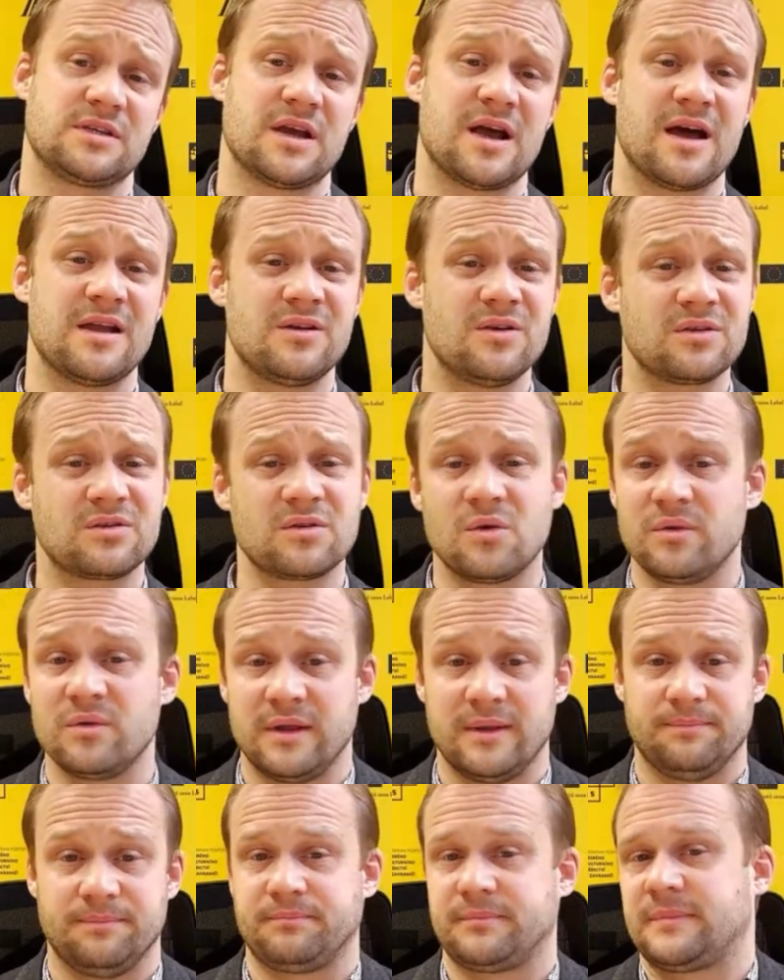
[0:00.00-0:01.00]
are not
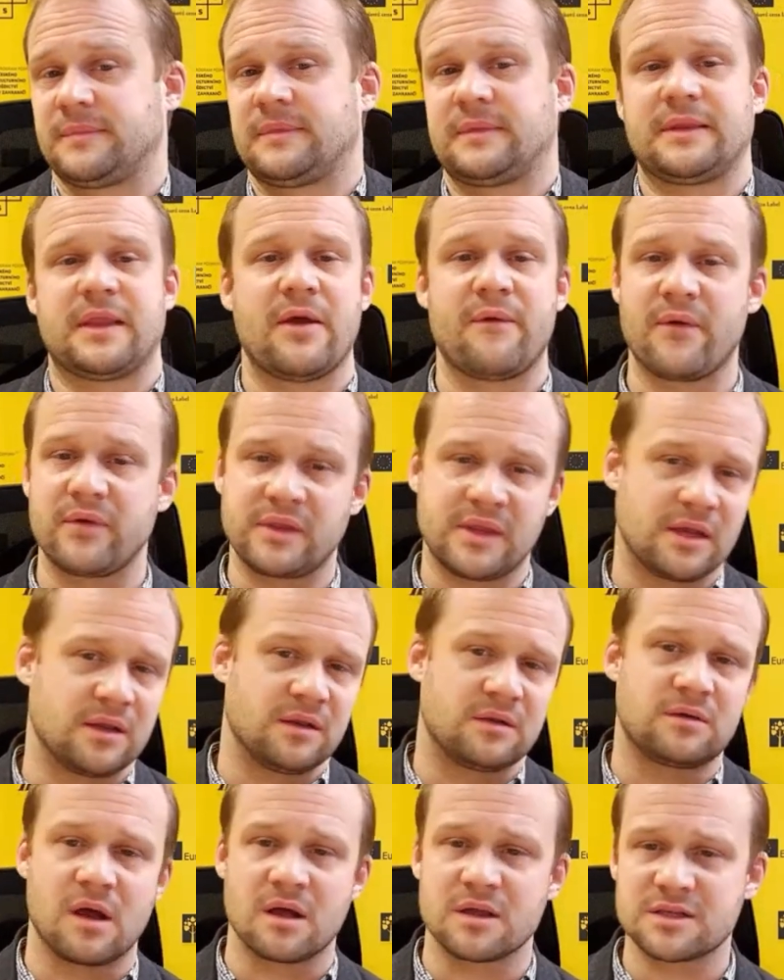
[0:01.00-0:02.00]
only theoretical
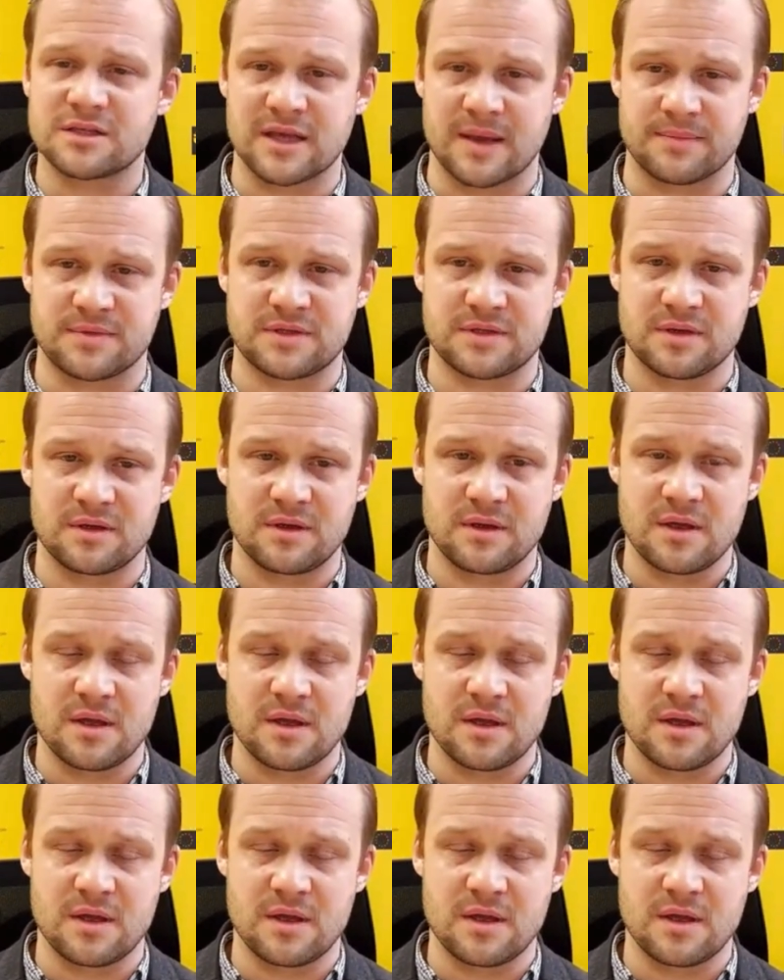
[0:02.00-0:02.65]
concepts,